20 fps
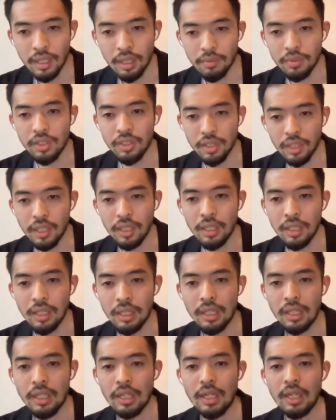I would say.
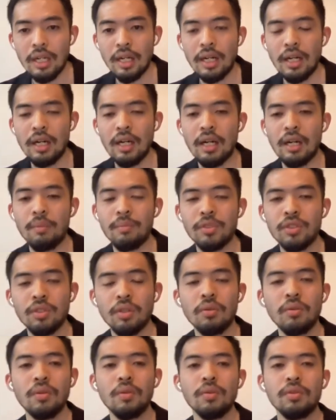
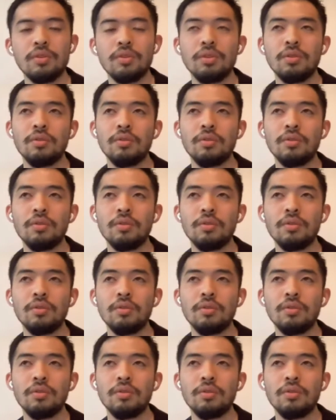So